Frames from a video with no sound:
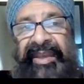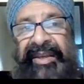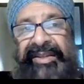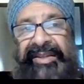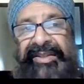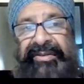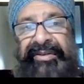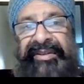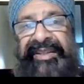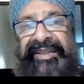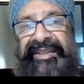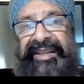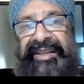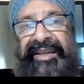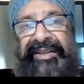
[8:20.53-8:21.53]
So in this
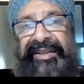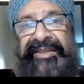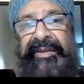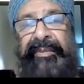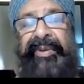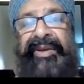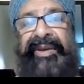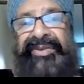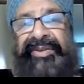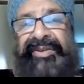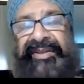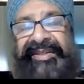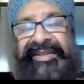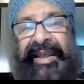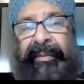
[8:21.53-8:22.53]
case, the
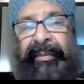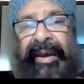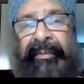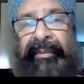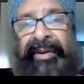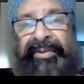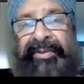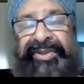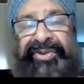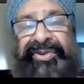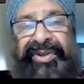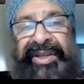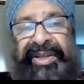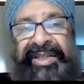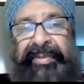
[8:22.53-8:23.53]
patient's sleep apnea was
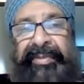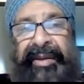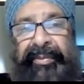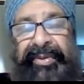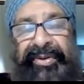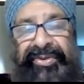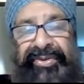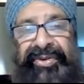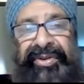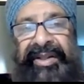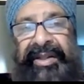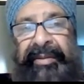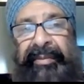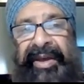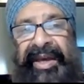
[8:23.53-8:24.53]
addressed by protruding
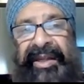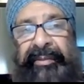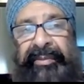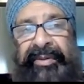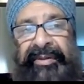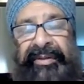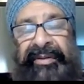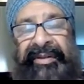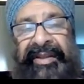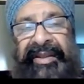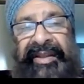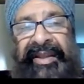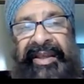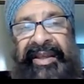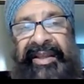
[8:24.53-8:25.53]
the mandible.
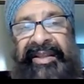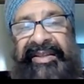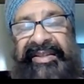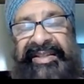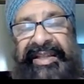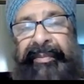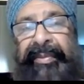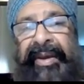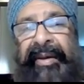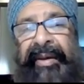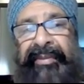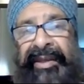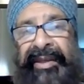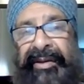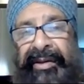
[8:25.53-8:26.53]
The sleep
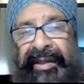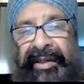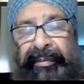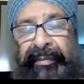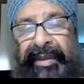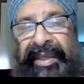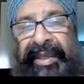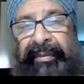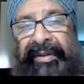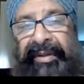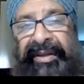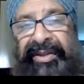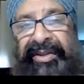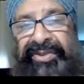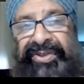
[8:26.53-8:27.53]
apnea became under
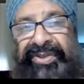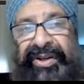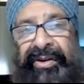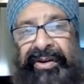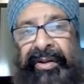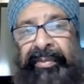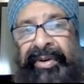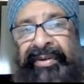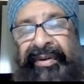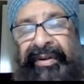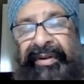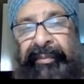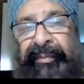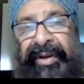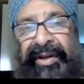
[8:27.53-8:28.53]
control, but over a
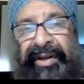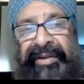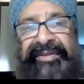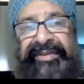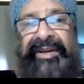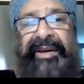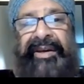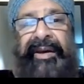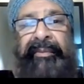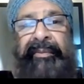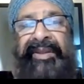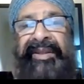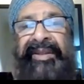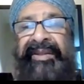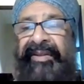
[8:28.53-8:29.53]
long period of time,
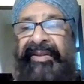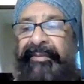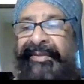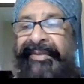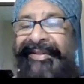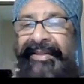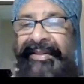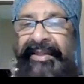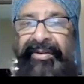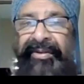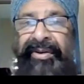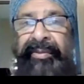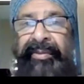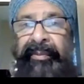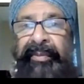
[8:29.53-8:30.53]
they developed this
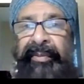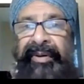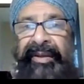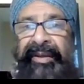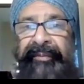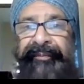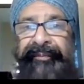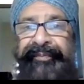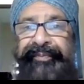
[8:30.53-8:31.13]
anterior open bite.